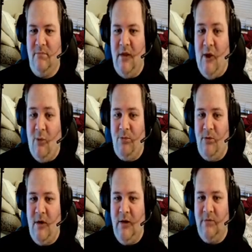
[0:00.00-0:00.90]
help you
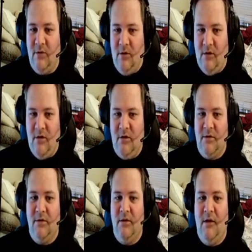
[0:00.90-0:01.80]
guys along.
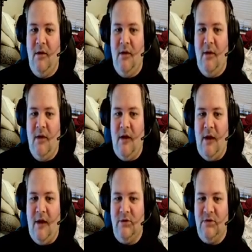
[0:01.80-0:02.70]

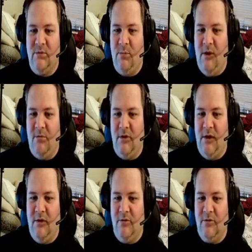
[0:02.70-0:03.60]
Just be able to get your